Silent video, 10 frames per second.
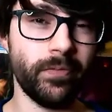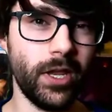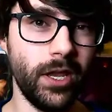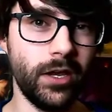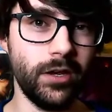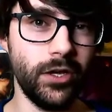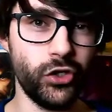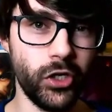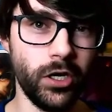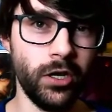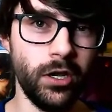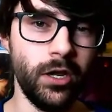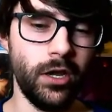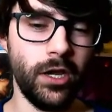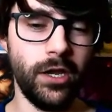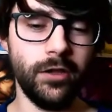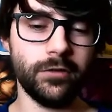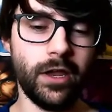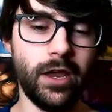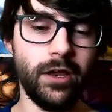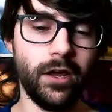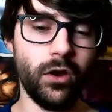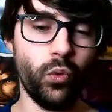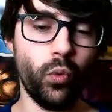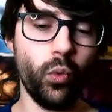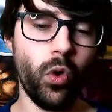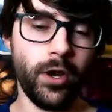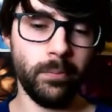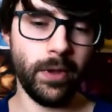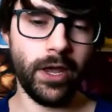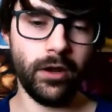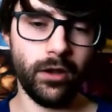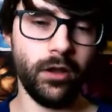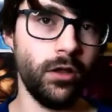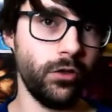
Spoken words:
Ignition is a 1 mana